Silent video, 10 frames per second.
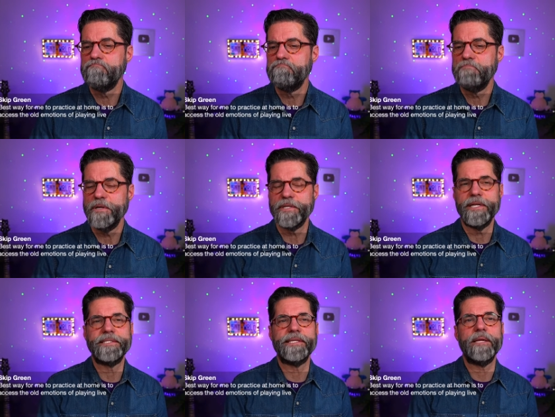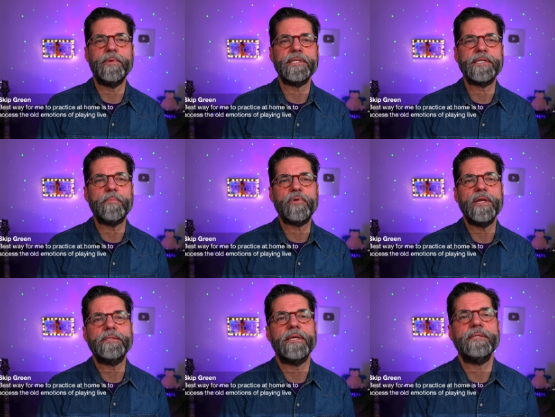There's a nice sentiment. Skip
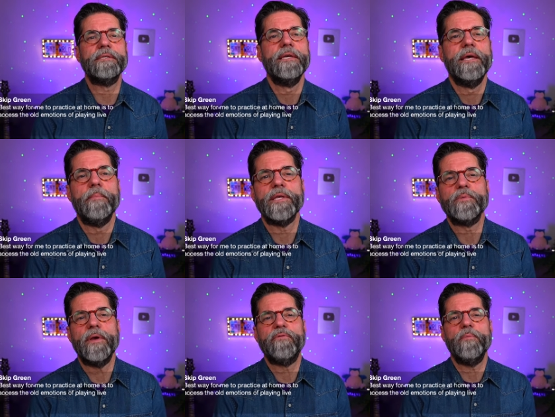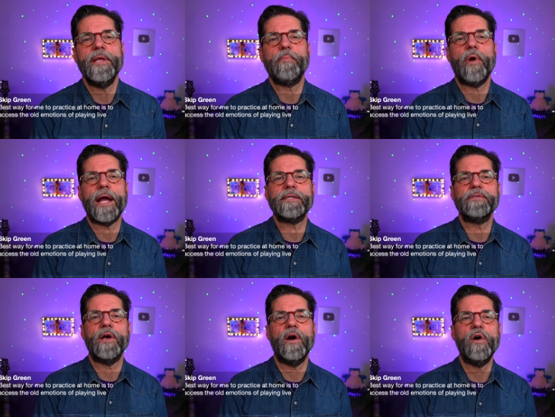Green says, best way for me to practice
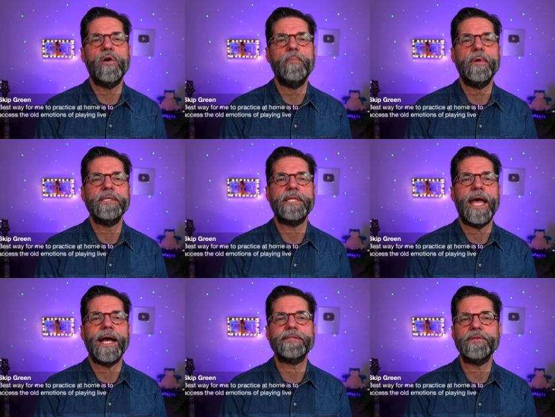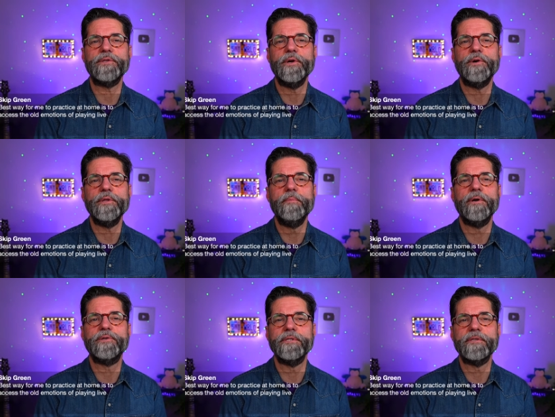at home is to access the old
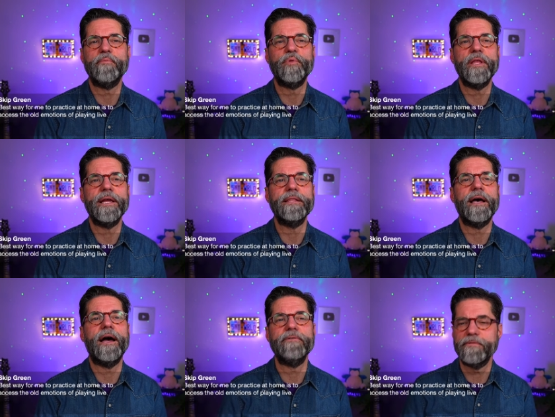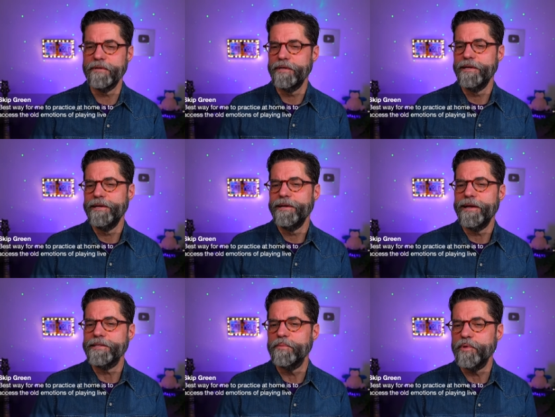emotions of playing live.
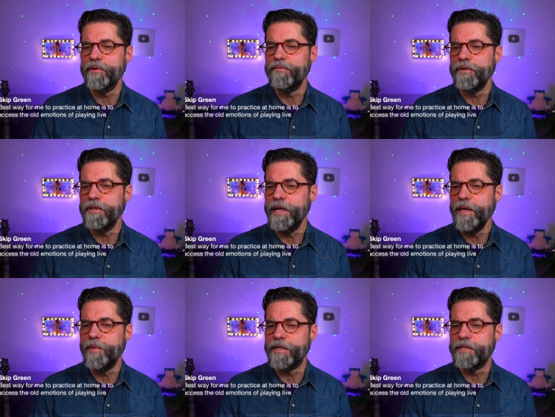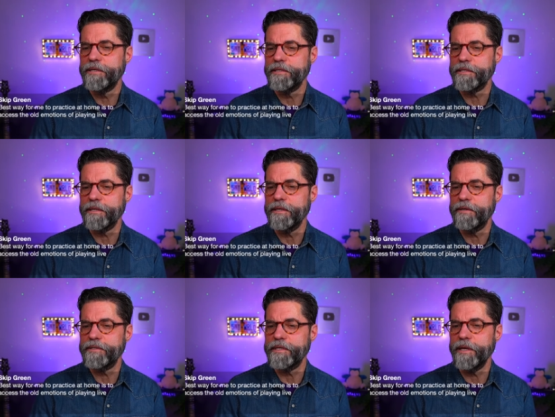That's a beautiful image
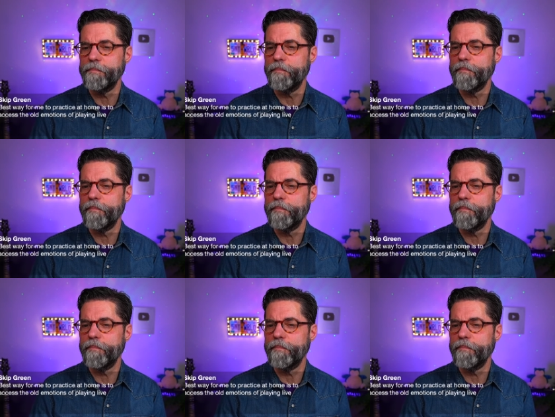there, Skip.